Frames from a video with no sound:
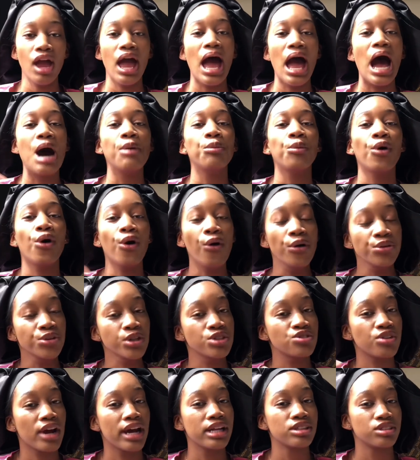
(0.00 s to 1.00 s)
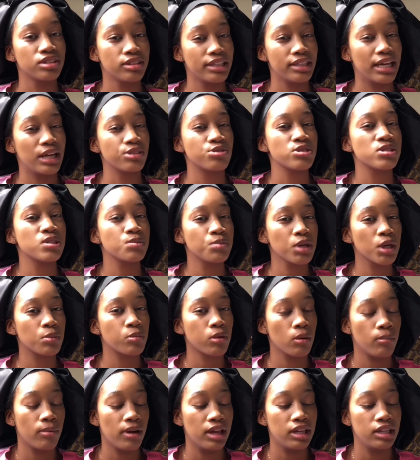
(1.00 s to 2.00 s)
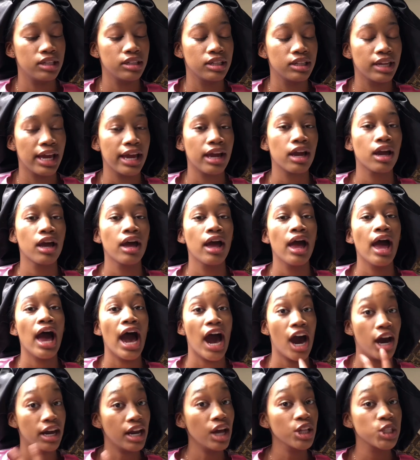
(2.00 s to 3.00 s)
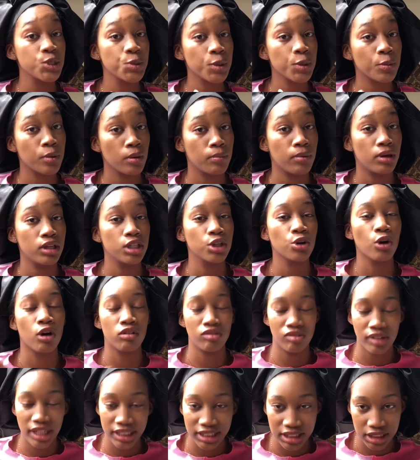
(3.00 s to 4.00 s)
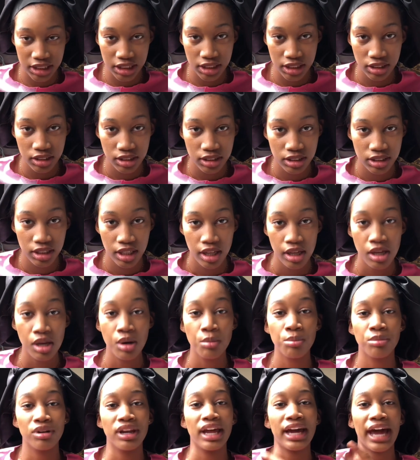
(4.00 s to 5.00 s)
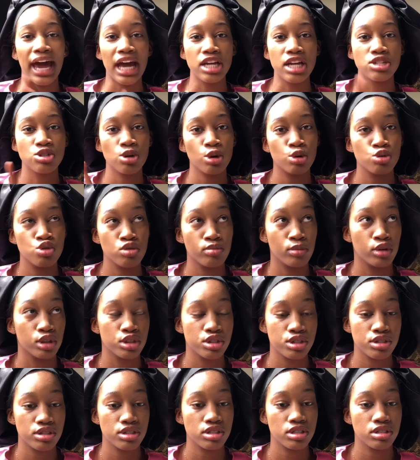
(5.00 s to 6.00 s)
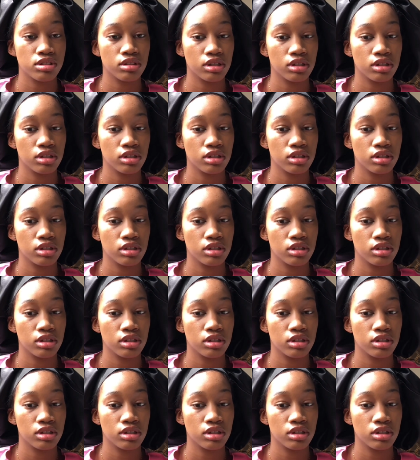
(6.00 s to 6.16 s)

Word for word: I'm also trying to learn to speak properly. Like I don't speak properly already, but like I joke too much.